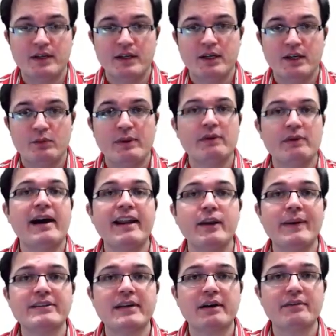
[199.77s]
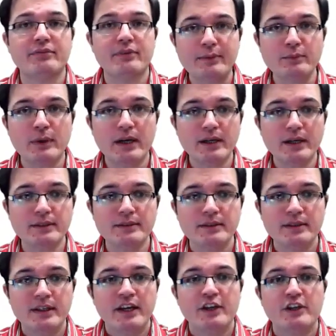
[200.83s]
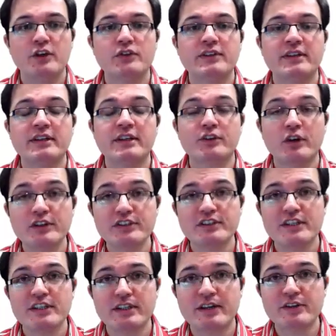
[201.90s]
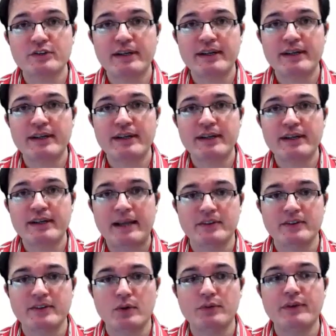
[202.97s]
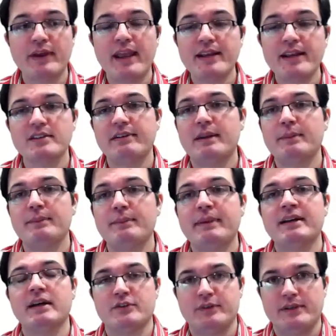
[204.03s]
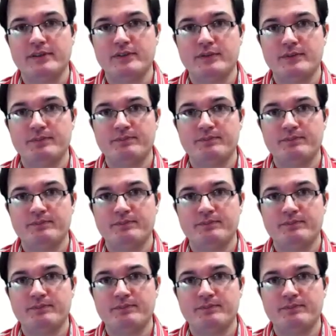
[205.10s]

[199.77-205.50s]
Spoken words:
We evaluate our framework using a cross-country analysis of 8 developing countries.